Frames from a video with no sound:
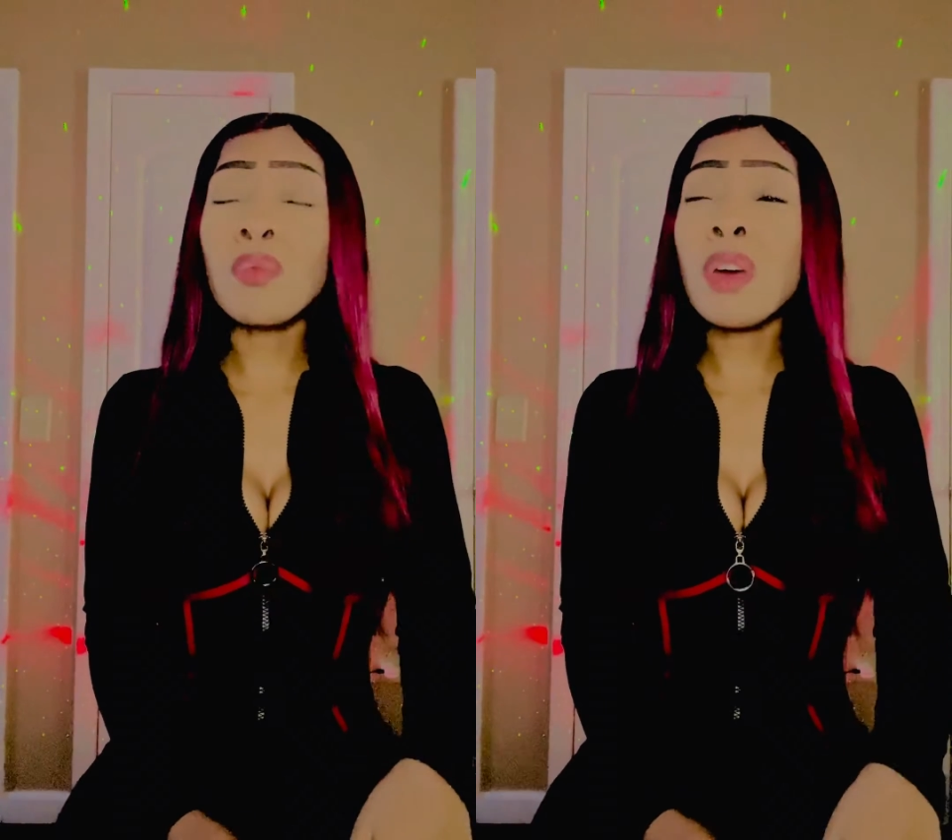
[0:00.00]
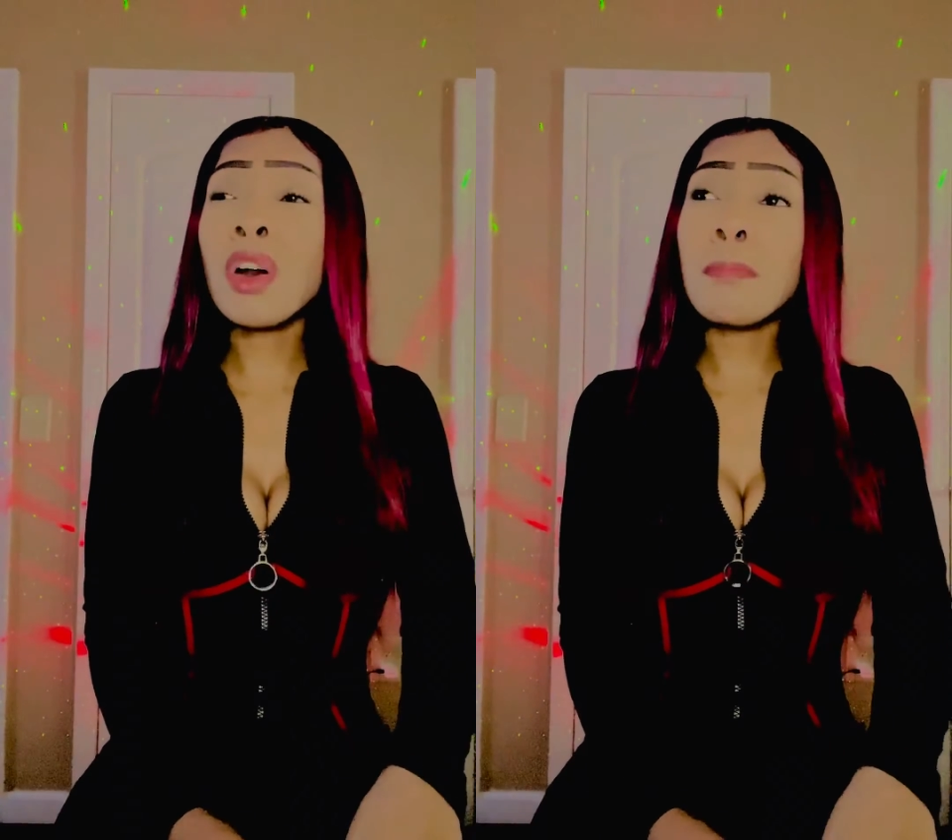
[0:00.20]

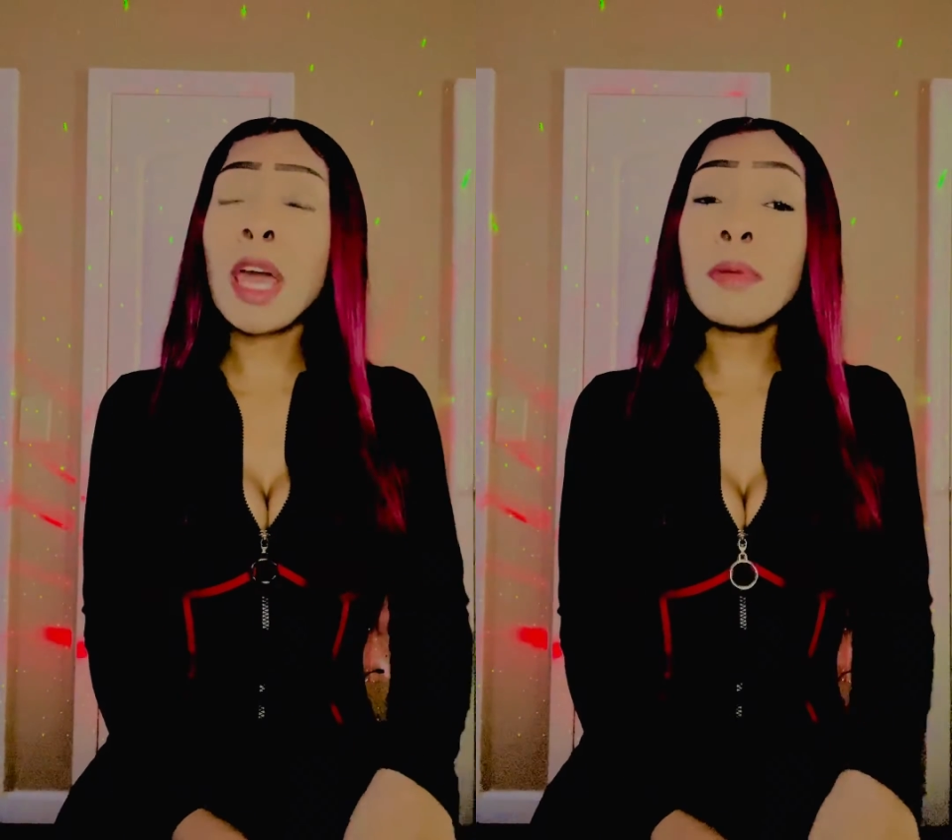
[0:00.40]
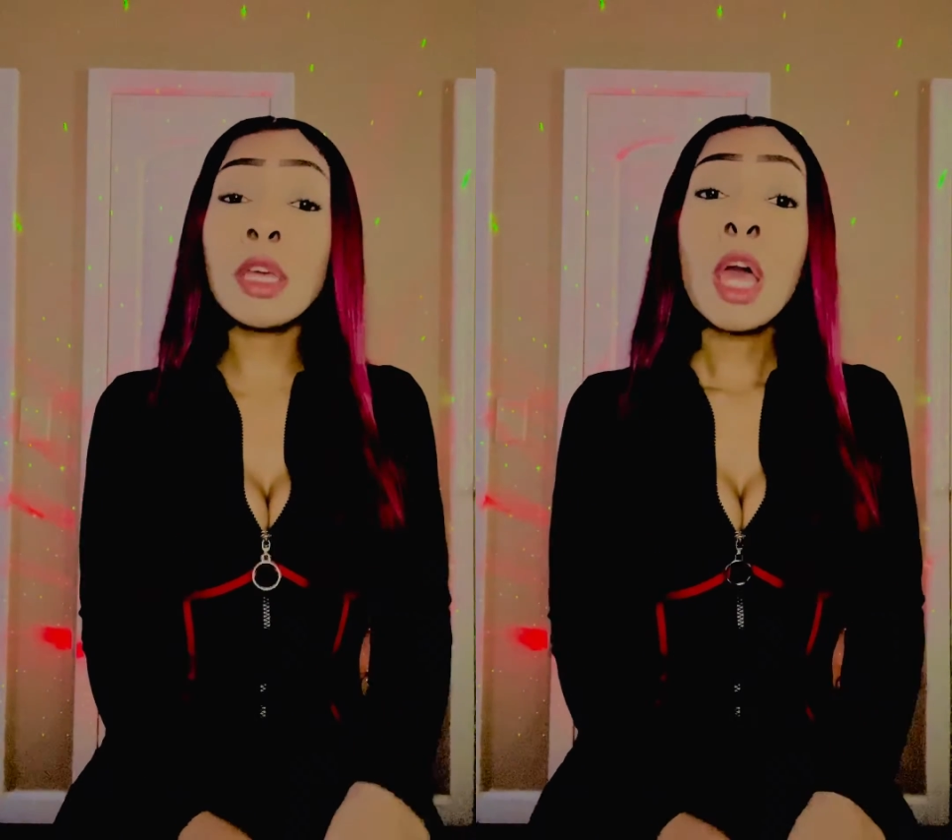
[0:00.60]
well,
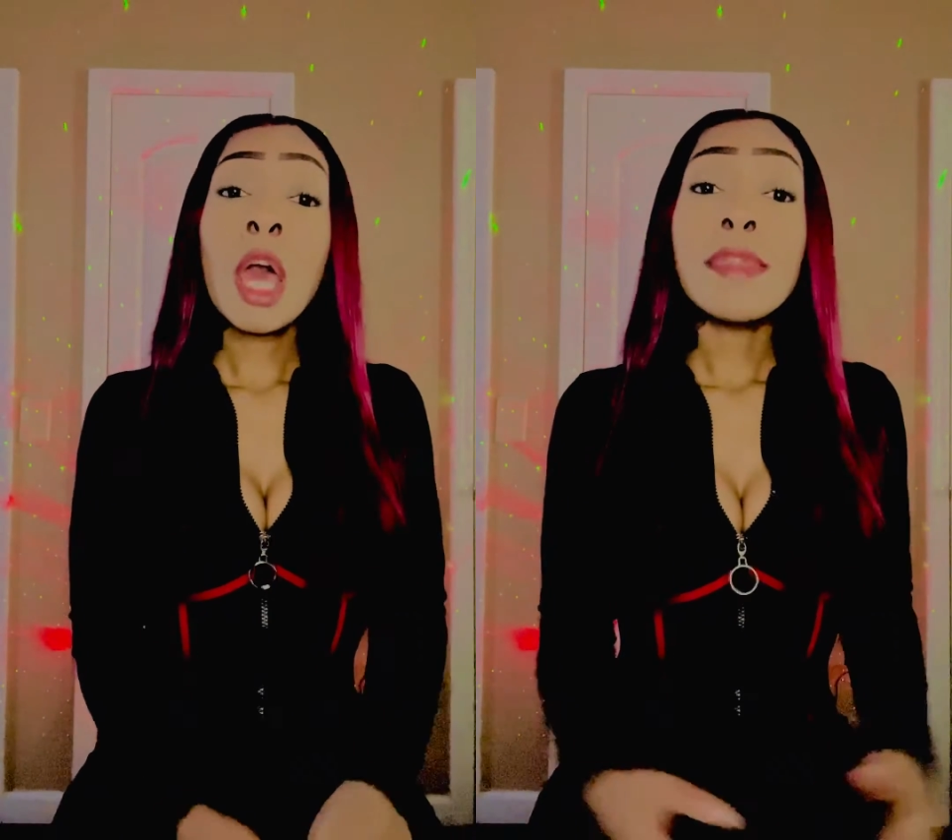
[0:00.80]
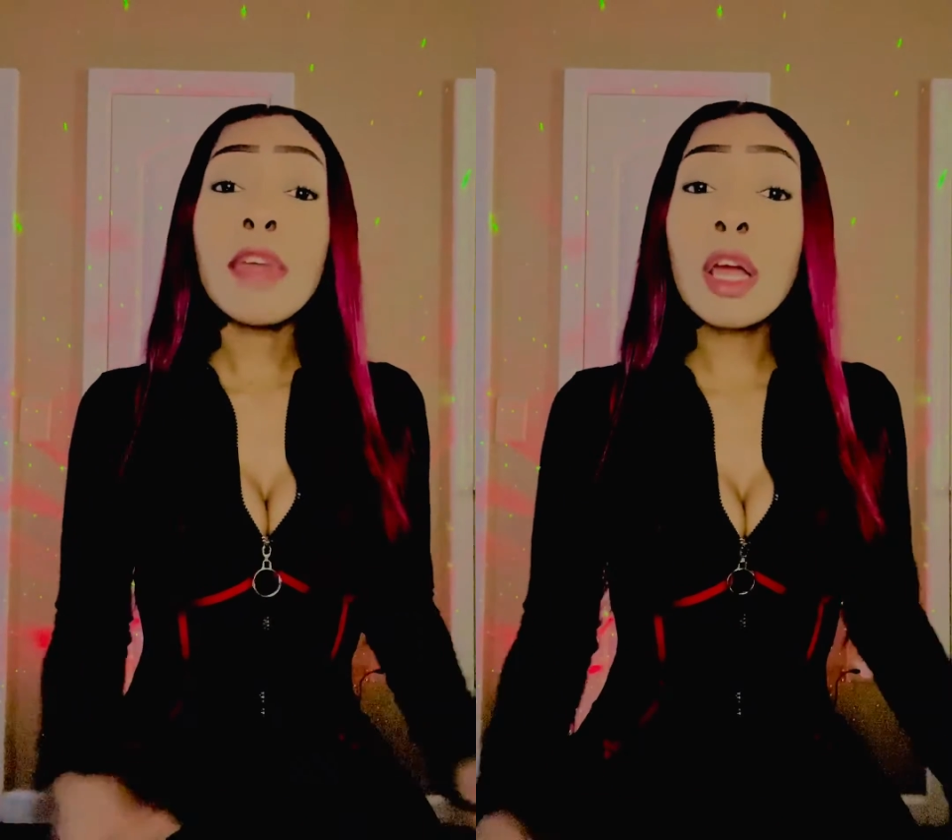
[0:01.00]
maybe
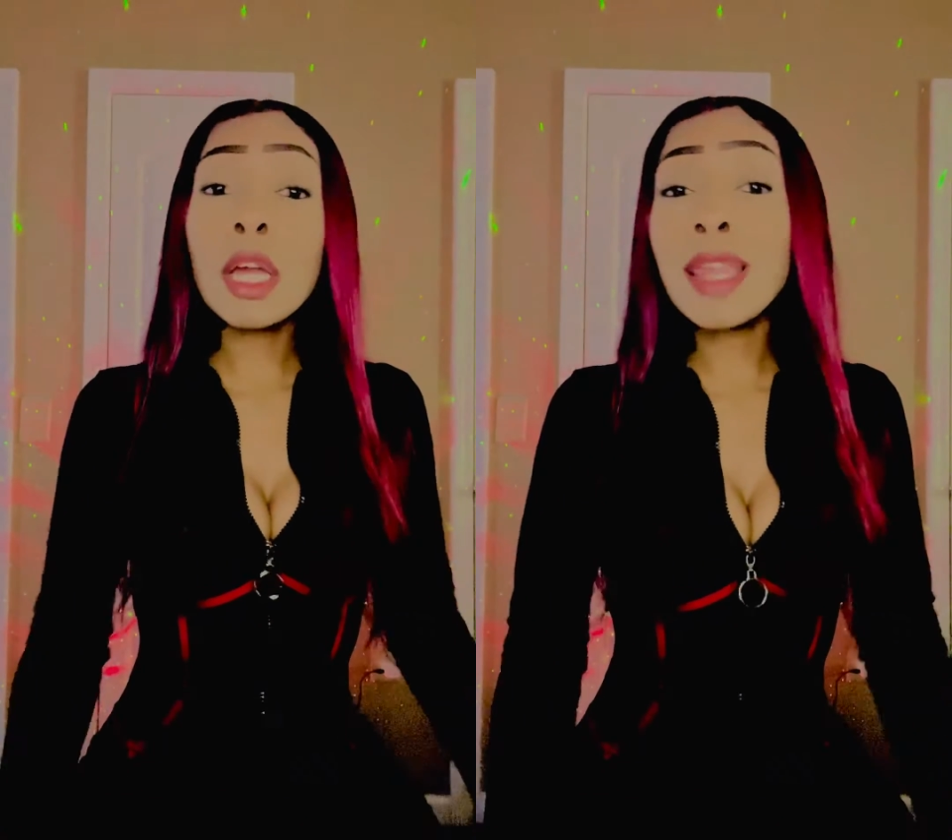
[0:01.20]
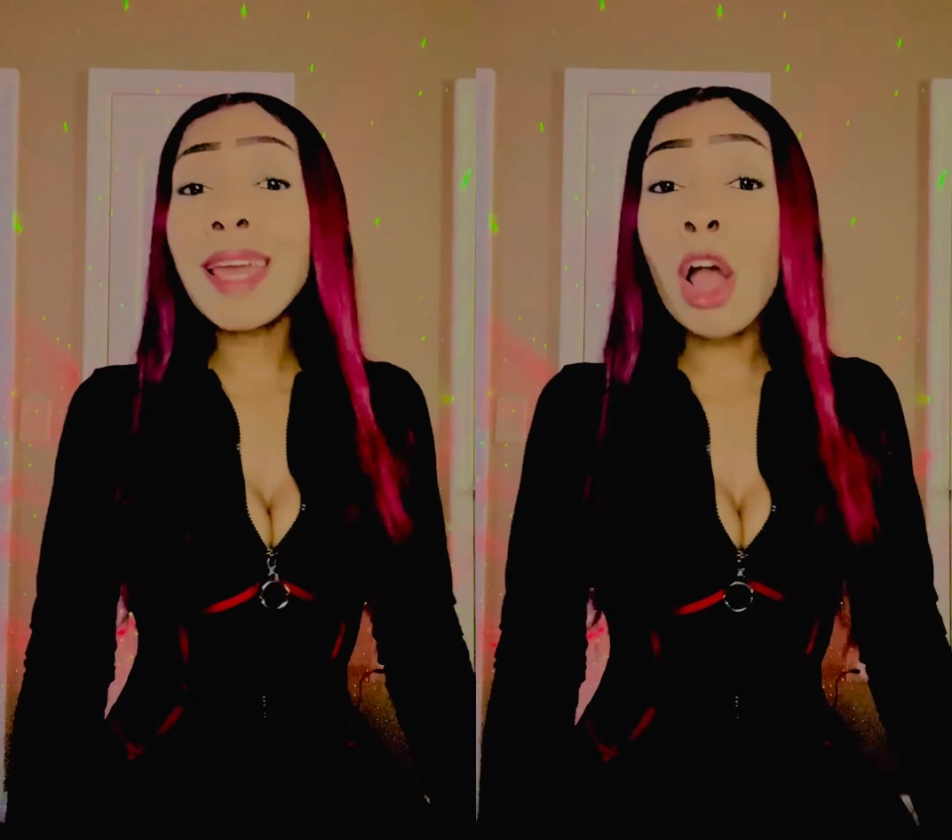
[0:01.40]
they